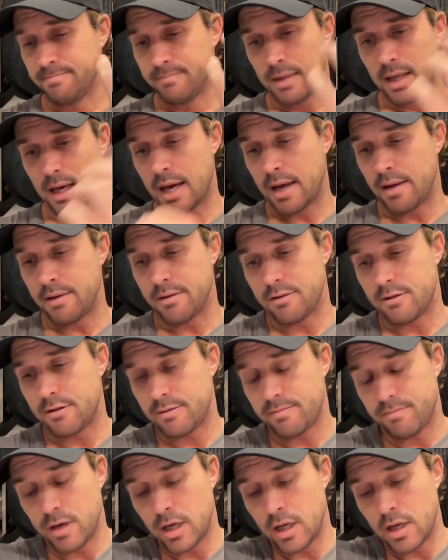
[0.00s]

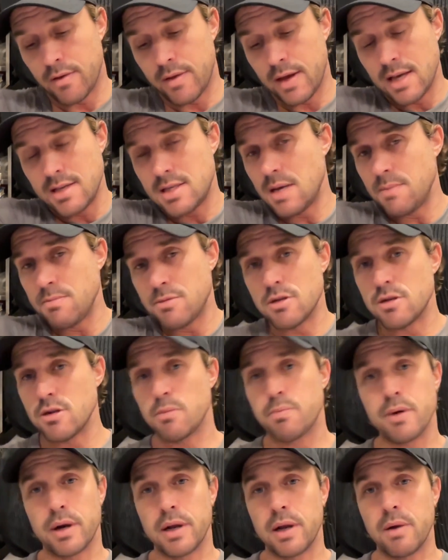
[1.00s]
they seem to do
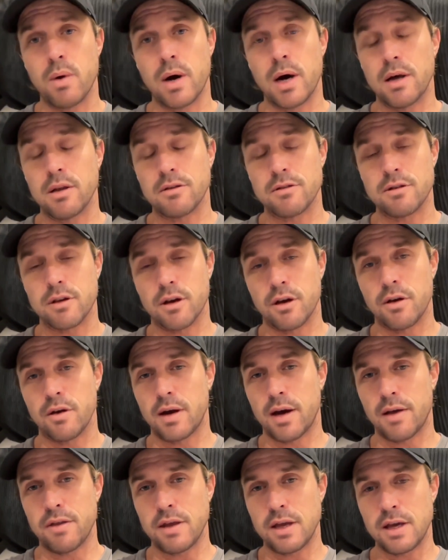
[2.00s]
pretty well. So
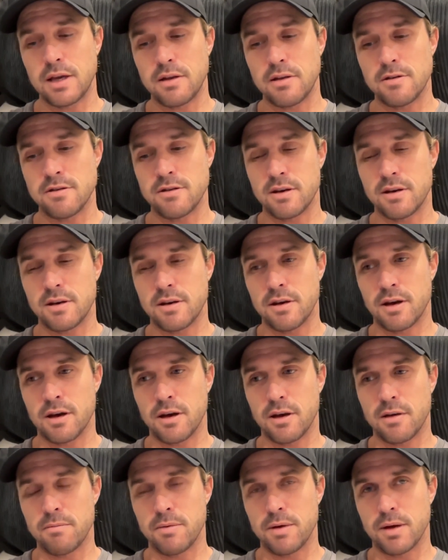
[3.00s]
I think it is
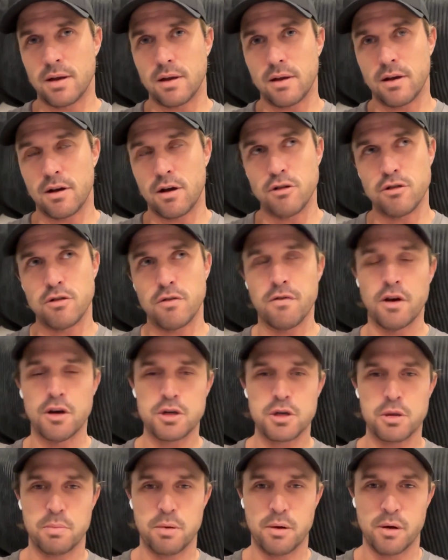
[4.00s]
a
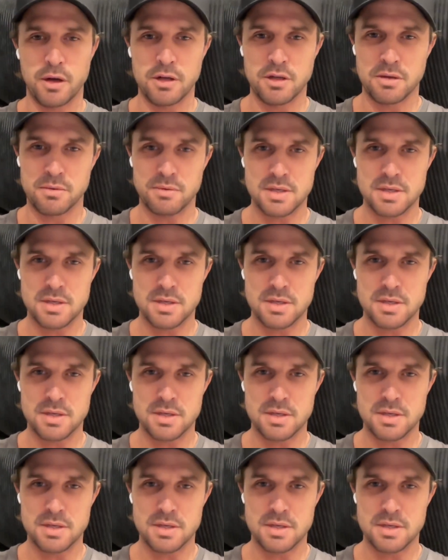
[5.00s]
controversial point, should we